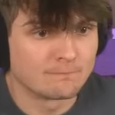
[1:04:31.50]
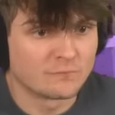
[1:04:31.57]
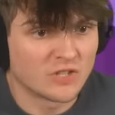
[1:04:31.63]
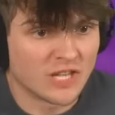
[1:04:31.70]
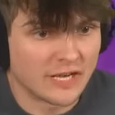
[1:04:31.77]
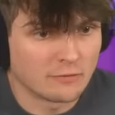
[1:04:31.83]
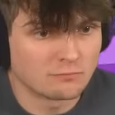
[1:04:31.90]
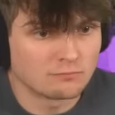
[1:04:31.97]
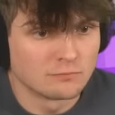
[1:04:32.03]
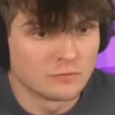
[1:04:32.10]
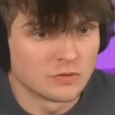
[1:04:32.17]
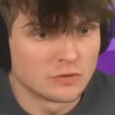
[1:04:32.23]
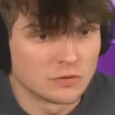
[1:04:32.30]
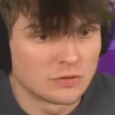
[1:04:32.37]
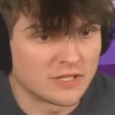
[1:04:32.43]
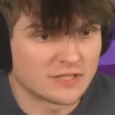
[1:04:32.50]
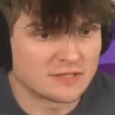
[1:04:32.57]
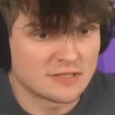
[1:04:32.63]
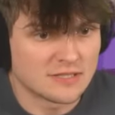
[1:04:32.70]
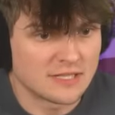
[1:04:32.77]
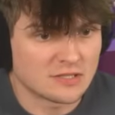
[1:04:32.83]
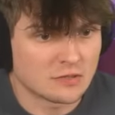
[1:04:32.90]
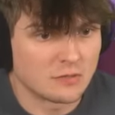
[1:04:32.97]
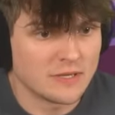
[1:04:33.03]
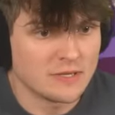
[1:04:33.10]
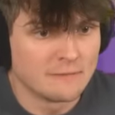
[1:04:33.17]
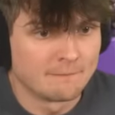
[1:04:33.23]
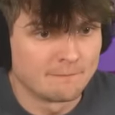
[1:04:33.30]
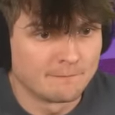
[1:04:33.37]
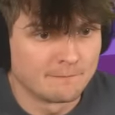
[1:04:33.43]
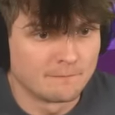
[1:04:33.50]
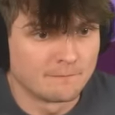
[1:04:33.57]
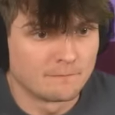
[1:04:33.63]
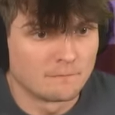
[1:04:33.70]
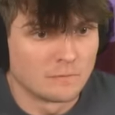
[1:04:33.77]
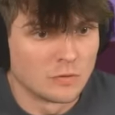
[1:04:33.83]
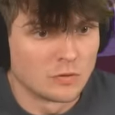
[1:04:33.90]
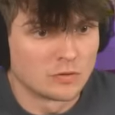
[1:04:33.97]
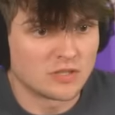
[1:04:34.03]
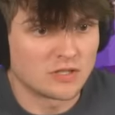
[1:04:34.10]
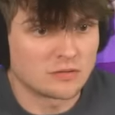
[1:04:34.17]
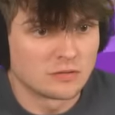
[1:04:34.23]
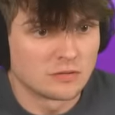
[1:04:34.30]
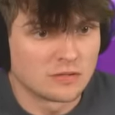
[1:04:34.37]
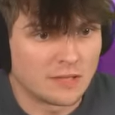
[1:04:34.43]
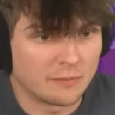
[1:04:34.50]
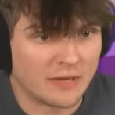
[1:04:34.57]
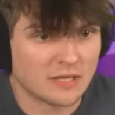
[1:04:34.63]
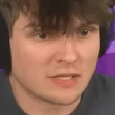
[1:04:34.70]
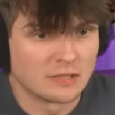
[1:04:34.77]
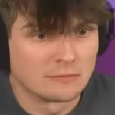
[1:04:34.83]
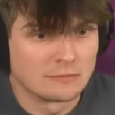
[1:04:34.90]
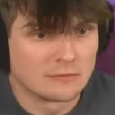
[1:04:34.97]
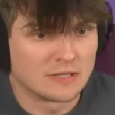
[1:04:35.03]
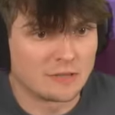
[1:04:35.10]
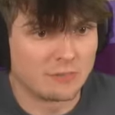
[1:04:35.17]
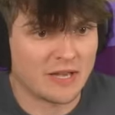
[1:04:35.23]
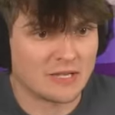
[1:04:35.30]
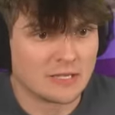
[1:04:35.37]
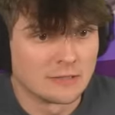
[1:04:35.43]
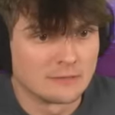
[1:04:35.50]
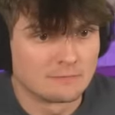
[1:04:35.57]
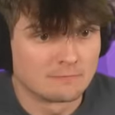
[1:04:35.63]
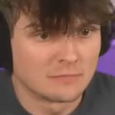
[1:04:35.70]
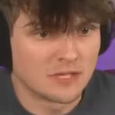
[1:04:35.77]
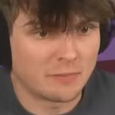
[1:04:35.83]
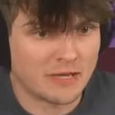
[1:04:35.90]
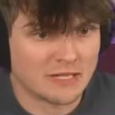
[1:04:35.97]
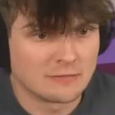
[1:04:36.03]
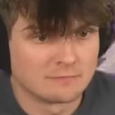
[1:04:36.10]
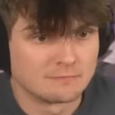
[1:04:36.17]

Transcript: Get out! Get get away! Get back! Get back! Get back!